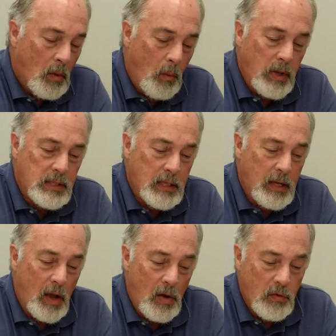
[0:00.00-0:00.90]
we
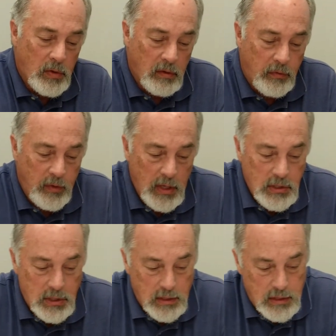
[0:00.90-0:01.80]
see over in
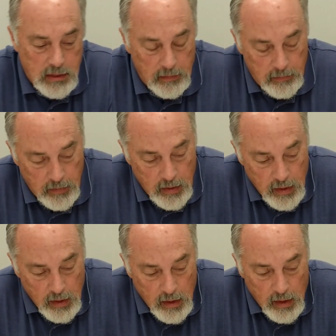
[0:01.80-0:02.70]
Ephesians,
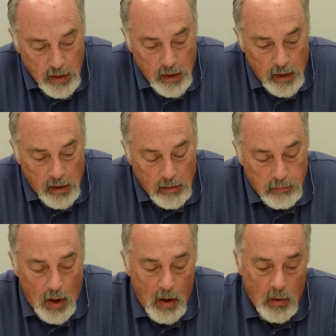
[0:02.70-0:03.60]

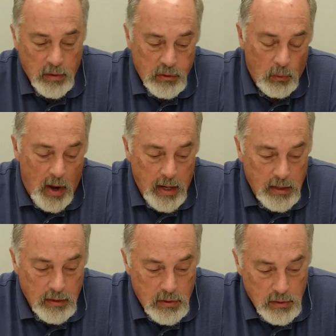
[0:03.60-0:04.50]
Paul is
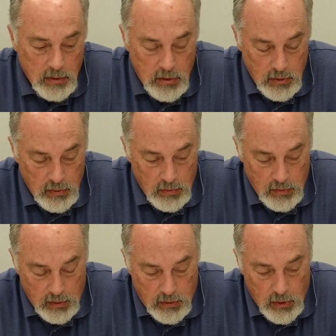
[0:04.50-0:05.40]
writing
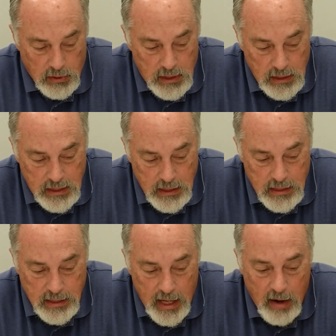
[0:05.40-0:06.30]
to the church. He
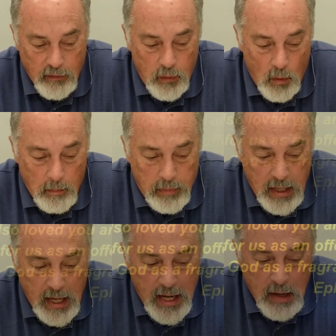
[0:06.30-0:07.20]
says, therefore be